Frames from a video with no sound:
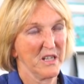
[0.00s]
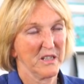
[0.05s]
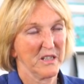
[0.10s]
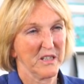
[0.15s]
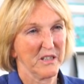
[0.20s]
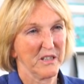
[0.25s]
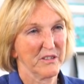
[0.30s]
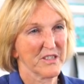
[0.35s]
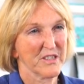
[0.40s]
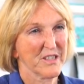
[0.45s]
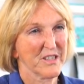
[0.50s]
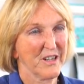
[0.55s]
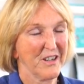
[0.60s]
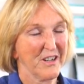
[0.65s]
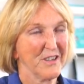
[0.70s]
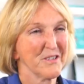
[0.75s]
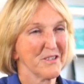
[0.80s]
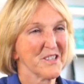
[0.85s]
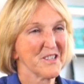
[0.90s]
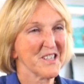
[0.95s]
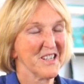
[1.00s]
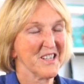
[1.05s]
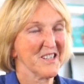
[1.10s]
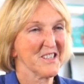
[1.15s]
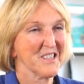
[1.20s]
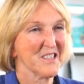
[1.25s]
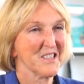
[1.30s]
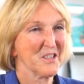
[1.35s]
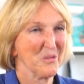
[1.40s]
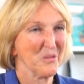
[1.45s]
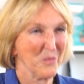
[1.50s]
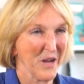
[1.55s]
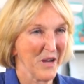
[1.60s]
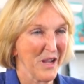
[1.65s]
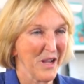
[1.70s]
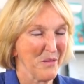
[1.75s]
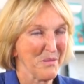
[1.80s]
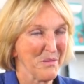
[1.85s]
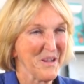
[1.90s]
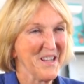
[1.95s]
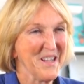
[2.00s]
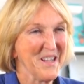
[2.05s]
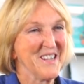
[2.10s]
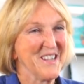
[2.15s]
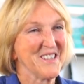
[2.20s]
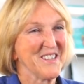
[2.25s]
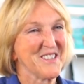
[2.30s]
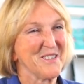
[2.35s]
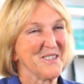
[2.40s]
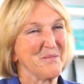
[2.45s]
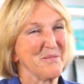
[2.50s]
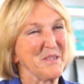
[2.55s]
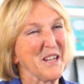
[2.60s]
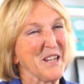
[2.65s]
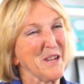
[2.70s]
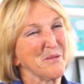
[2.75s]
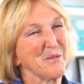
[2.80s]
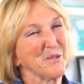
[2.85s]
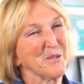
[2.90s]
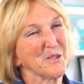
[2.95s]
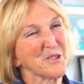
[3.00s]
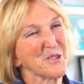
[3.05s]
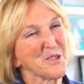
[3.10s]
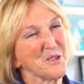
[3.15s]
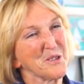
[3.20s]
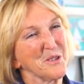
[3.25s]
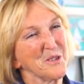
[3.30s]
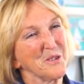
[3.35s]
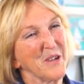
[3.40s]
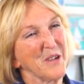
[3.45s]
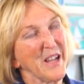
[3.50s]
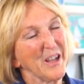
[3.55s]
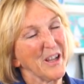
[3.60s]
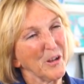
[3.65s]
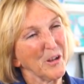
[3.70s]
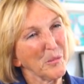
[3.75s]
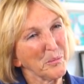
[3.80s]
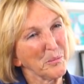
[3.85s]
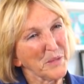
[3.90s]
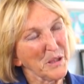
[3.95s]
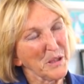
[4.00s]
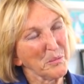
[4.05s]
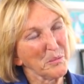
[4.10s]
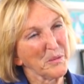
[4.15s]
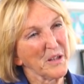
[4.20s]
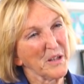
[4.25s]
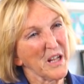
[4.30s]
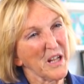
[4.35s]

They're as close as the web to be able to help people